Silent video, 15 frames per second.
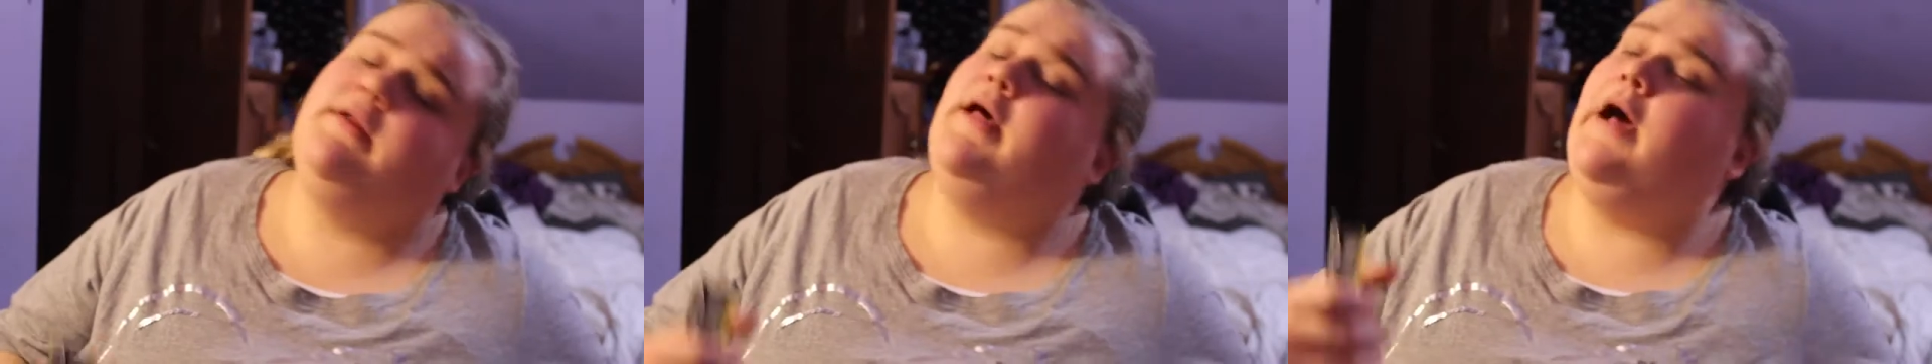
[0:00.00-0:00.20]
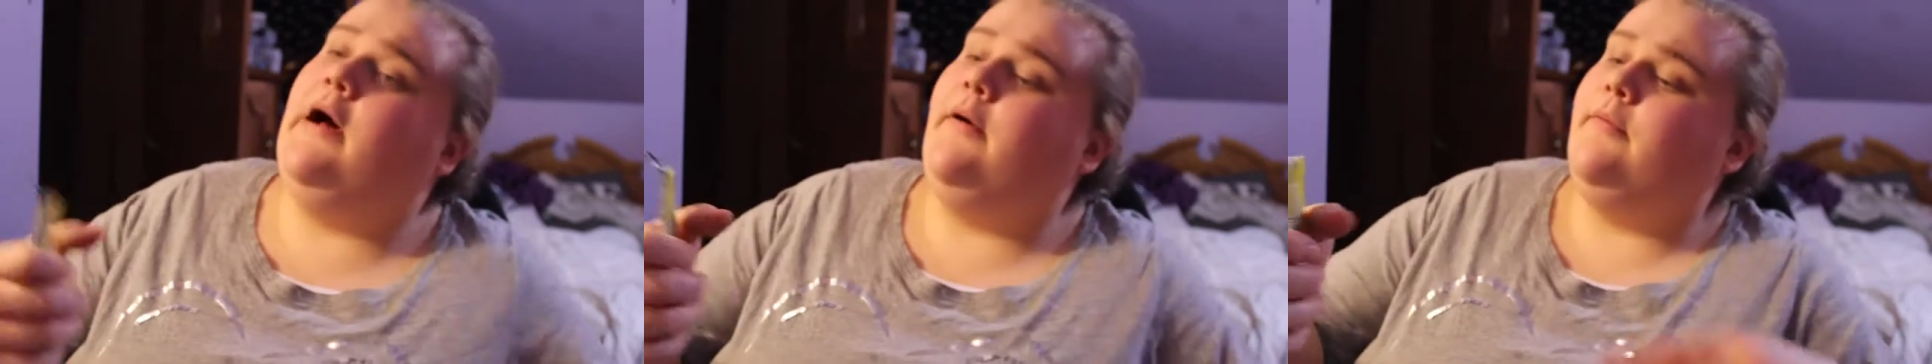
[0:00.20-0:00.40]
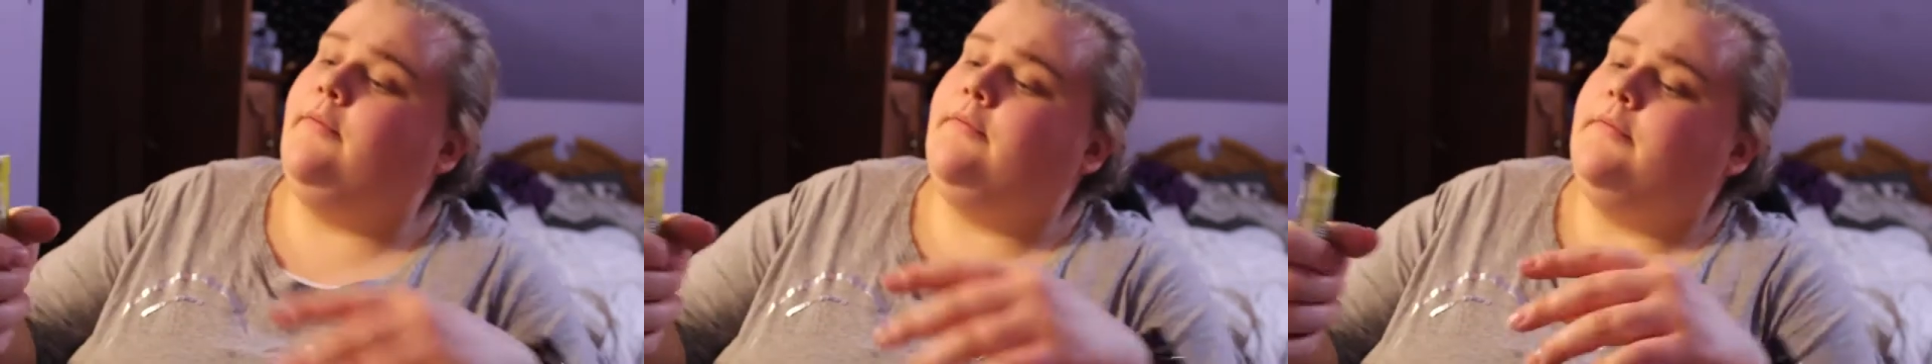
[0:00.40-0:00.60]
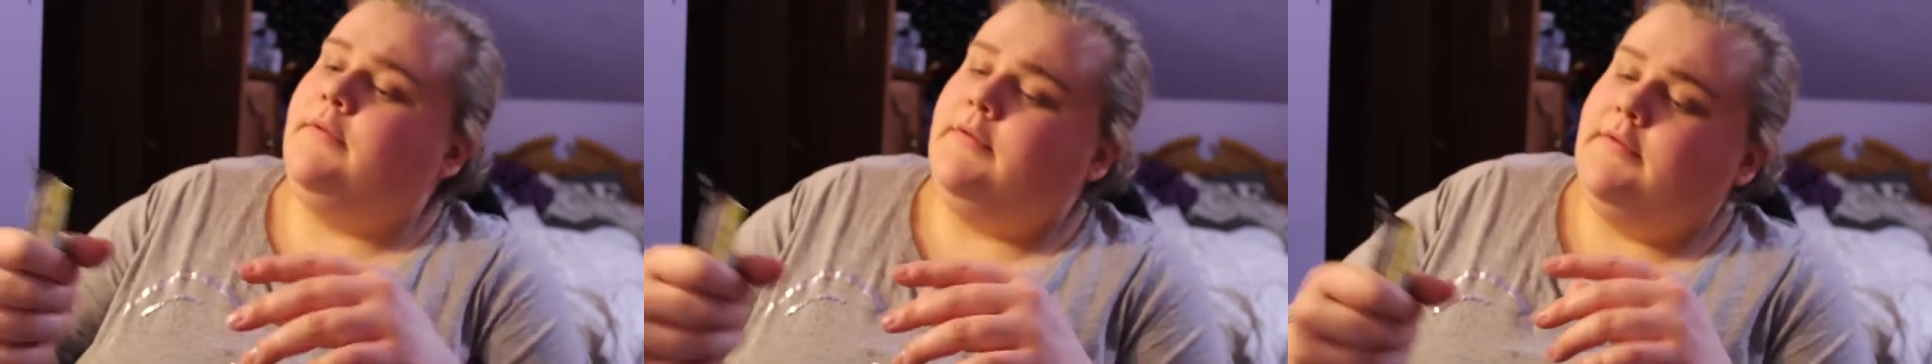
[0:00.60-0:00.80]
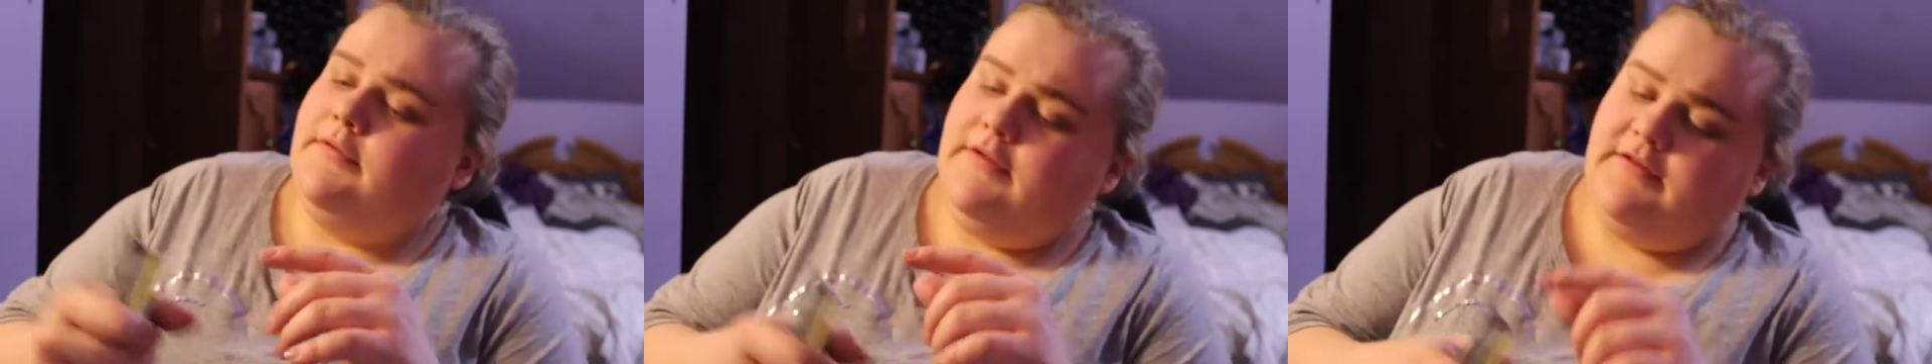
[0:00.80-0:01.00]
Now,
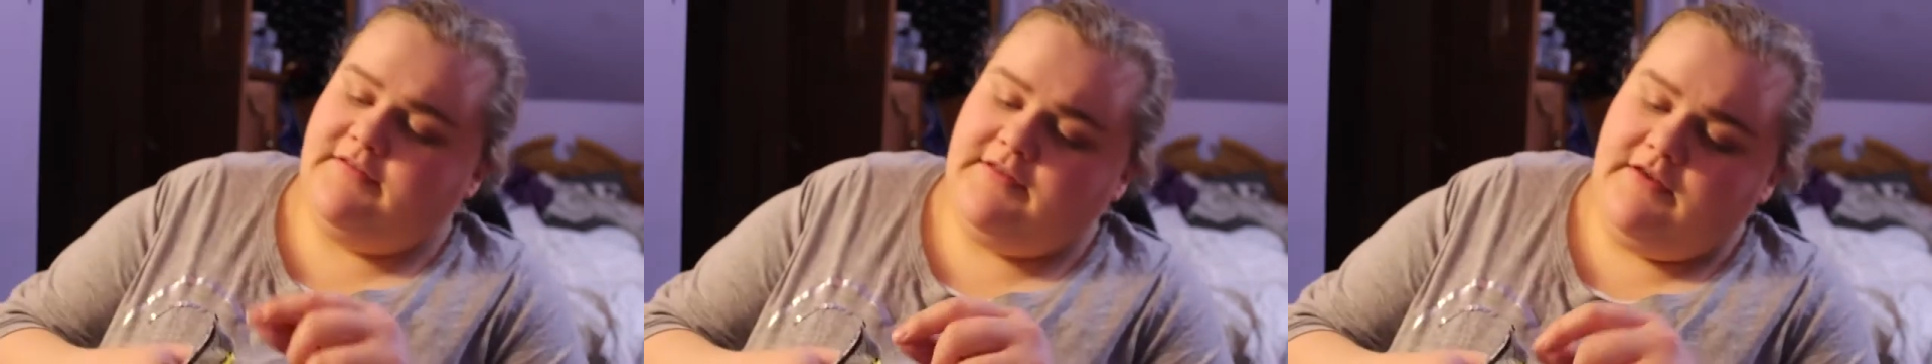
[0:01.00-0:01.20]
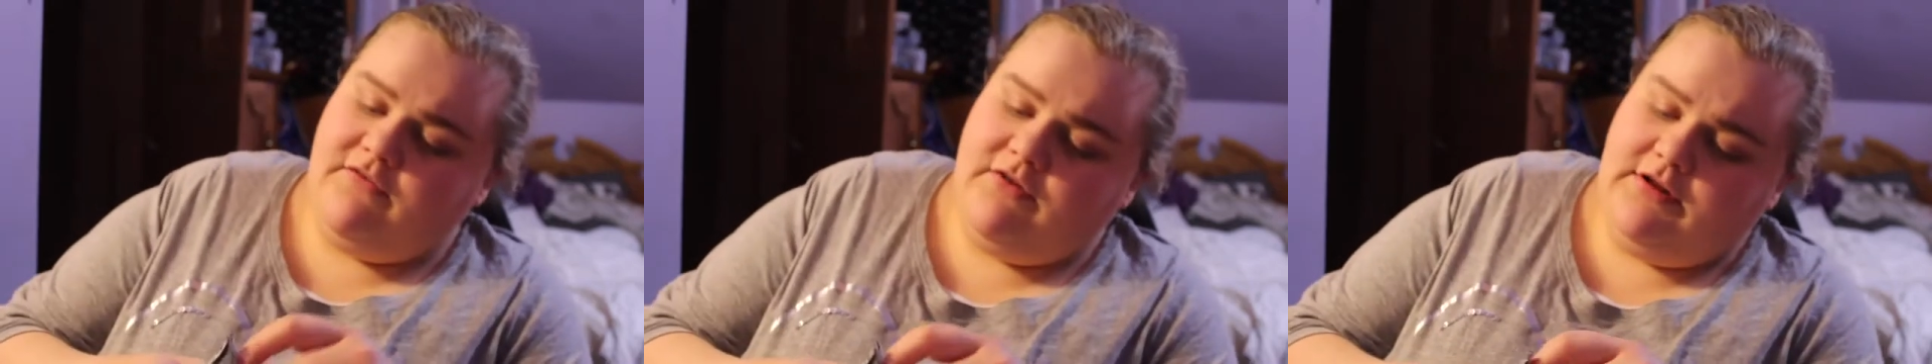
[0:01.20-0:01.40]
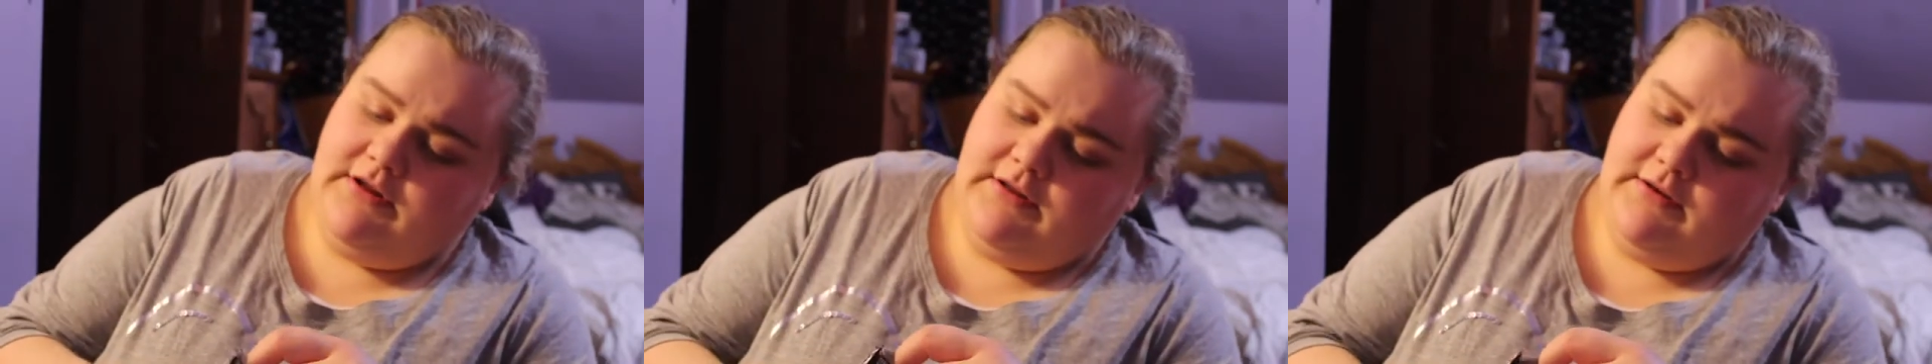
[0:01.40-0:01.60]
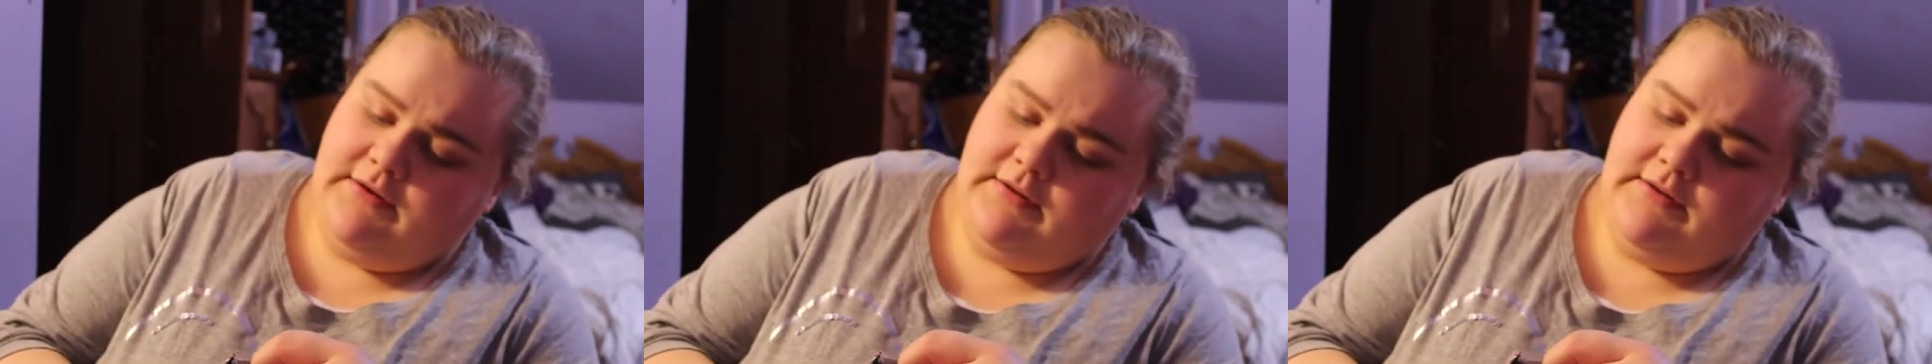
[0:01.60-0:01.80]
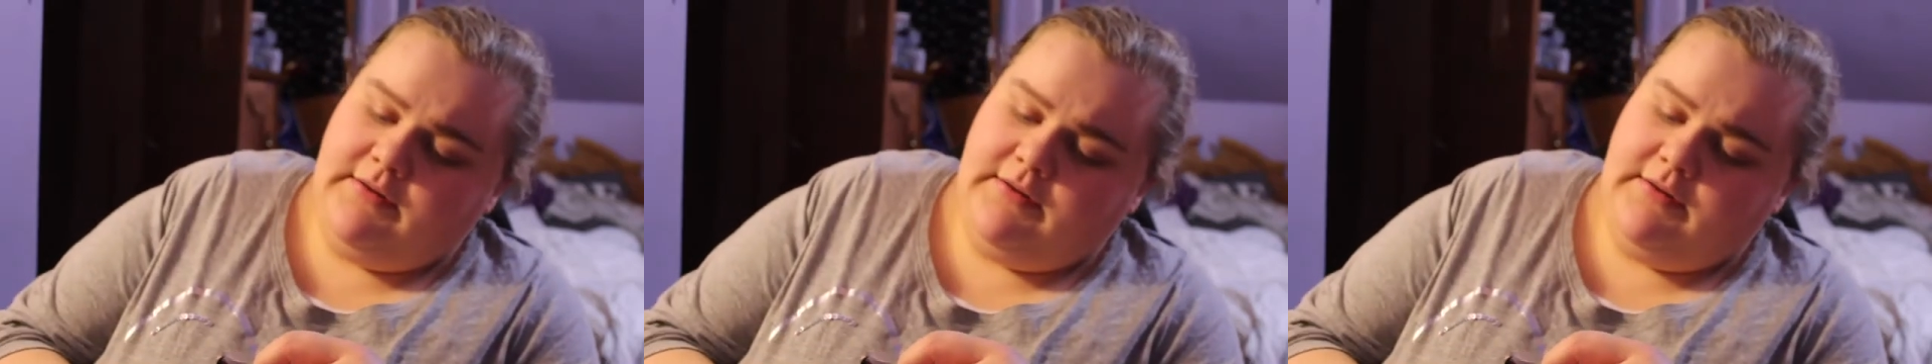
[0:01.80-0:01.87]
let's give it